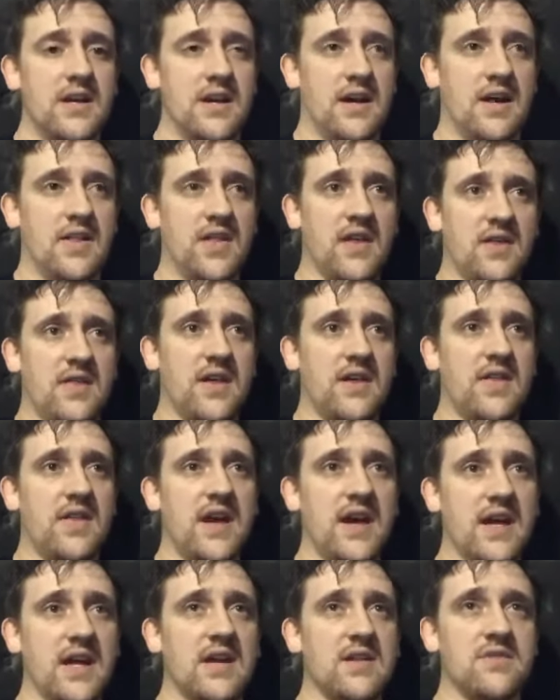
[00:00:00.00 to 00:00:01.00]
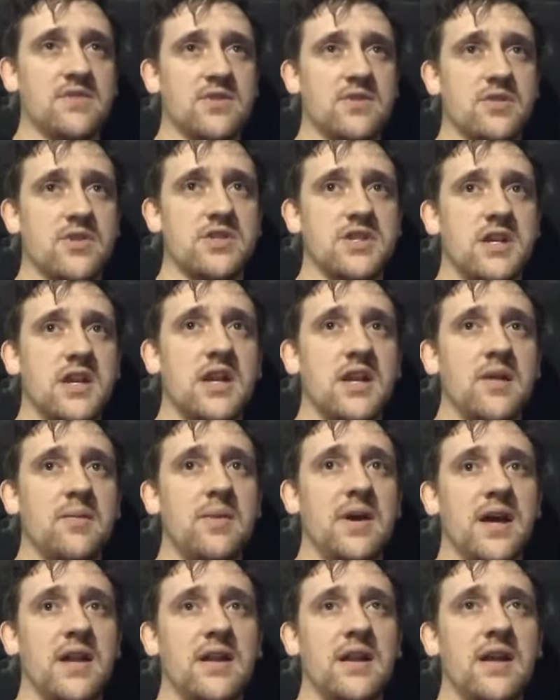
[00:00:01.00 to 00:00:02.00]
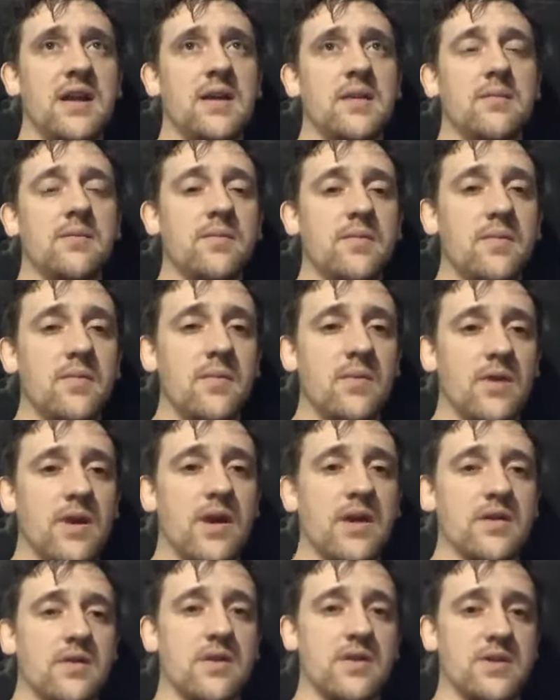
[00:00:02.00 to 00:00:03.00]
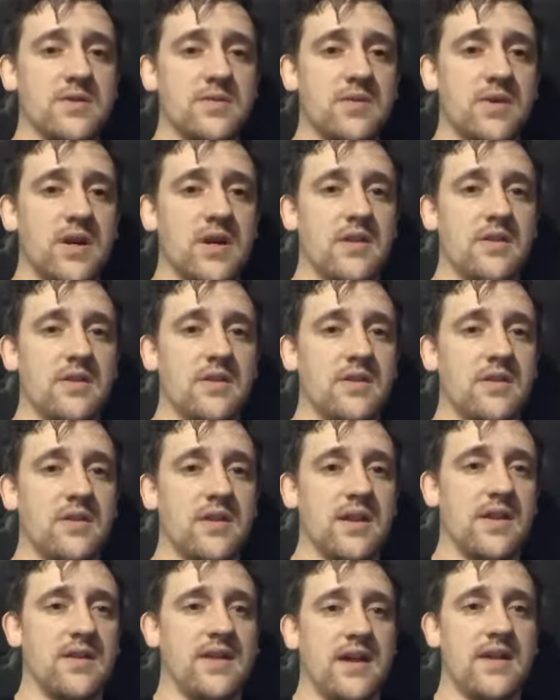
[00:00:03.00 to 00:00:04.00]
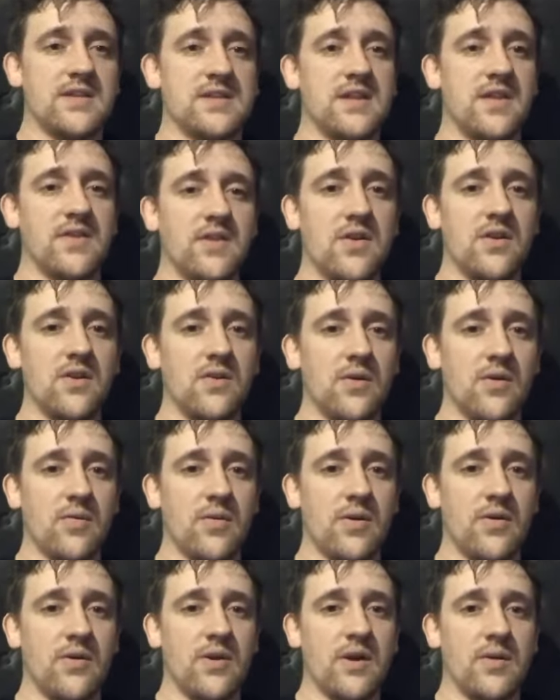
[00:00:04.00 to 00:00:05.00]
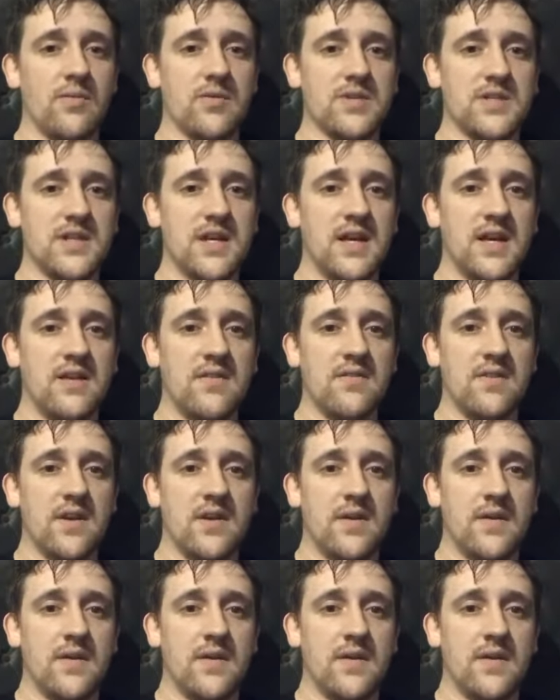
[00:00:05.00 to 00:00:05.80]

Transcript: I think that that gives Christianity a bad name, right? Because we're not that has nothing to do with whether or not we're saved.